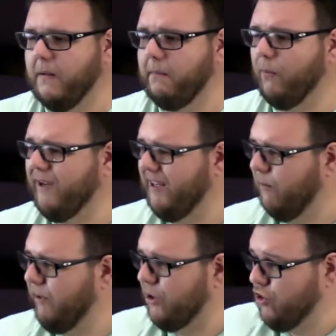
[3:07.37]
But we,
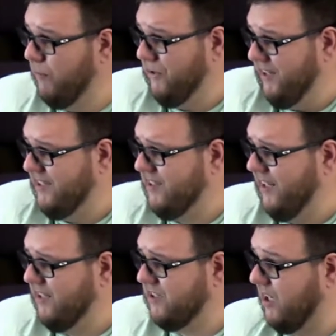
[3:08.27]
we attribute these
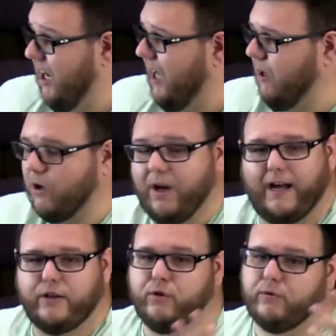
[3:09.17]
things to God. Oh,
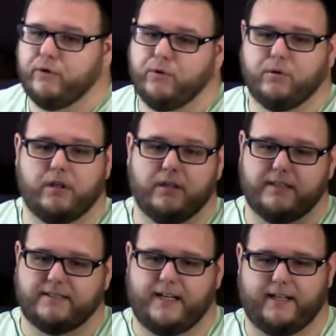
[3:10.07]
God, you, you
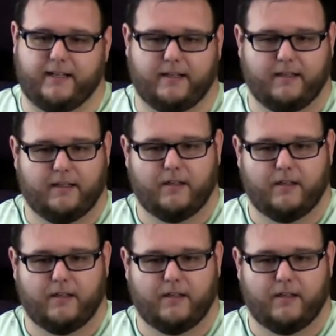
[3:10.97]
clearly said it.